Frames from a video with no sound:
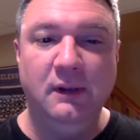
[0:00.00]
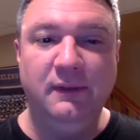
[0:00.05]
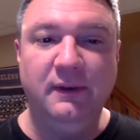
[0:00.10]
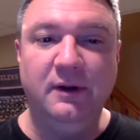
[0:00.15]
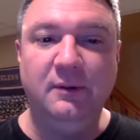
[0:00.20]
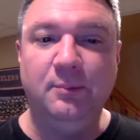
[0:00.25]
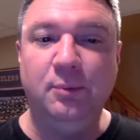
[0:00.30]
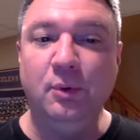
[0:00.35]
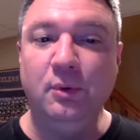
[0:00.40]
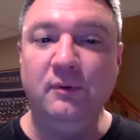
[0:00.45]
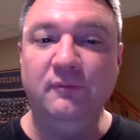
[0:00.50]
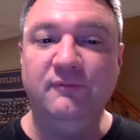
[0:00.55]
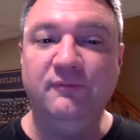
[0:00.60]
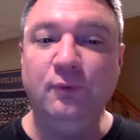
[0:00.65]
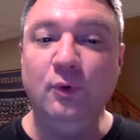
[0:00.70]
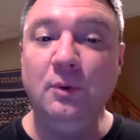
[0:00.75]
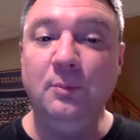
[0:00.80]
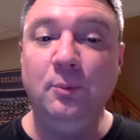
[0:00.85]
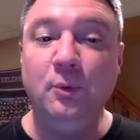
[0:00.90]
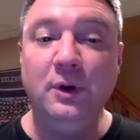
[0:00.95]
Their
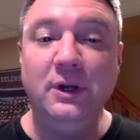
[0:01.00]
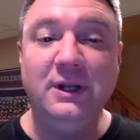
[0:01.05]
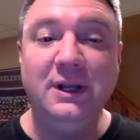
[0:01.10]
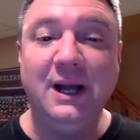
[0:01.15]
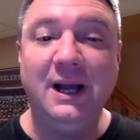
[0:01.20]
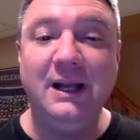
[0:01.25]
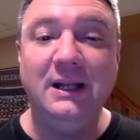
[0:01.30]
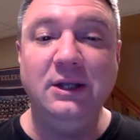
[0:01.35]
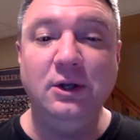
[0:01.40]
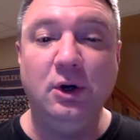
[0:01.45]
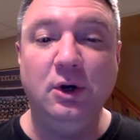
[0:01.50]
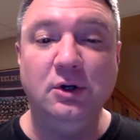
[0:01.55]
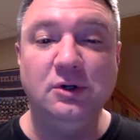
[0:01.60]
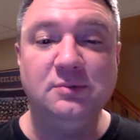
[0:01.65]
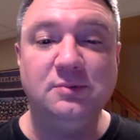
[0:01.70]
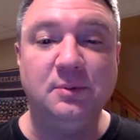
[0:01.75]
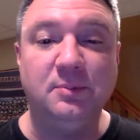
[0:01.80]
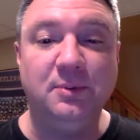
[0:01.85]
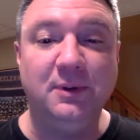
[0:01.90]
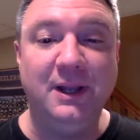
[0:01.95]
4.9
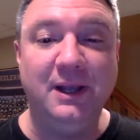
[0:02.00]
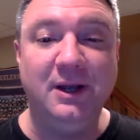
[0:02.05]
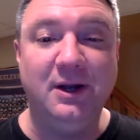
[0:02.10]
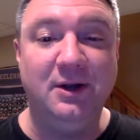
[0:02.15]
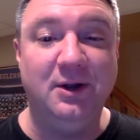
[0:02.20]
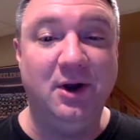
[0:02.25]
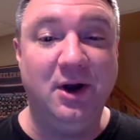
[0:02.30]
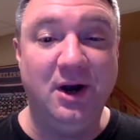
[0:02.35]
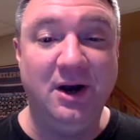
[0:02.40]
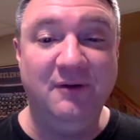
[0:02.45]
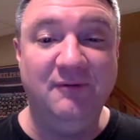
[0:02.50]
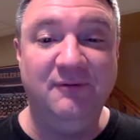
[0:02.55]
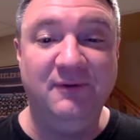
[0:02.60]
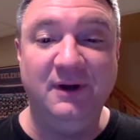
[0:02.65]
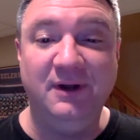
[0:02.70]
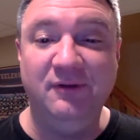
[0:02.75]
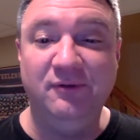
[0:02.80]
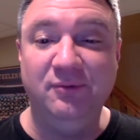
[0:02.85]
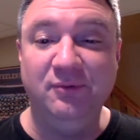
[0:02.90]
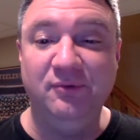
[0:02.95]
yards per play on
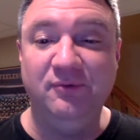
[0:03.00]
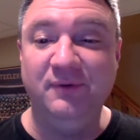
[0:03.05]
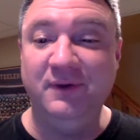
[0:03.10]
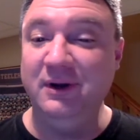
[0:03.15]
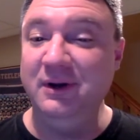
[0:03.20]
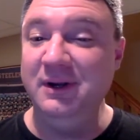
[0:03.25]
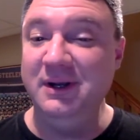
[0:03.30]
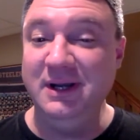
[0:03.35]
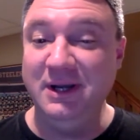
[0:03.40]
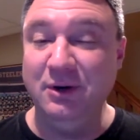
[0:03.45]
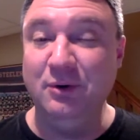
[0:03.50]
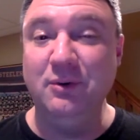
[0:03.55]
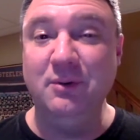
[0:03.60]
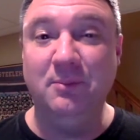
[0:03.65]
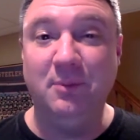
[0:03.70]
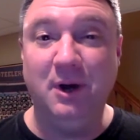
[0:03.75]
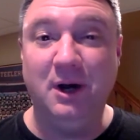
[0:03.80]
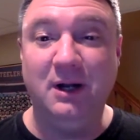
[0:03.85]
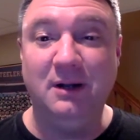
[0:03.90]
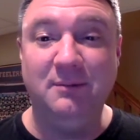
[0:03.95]
offense was very near
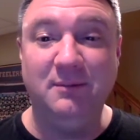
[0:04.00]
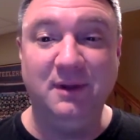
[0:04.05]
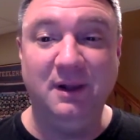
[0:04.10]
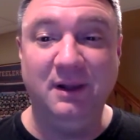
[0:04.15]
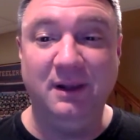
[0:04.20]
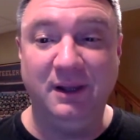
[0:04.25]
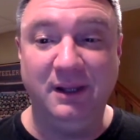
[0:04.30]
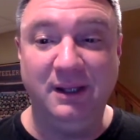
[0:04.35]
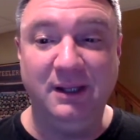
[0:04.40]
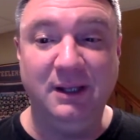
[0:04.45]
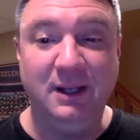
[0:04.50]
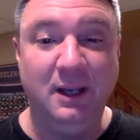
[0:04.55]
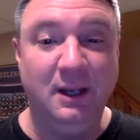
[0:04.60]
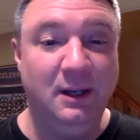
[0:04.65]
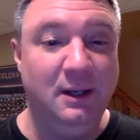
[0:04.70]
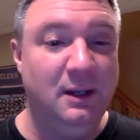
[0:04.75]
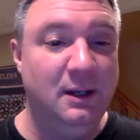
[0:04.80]
the bottom of the league.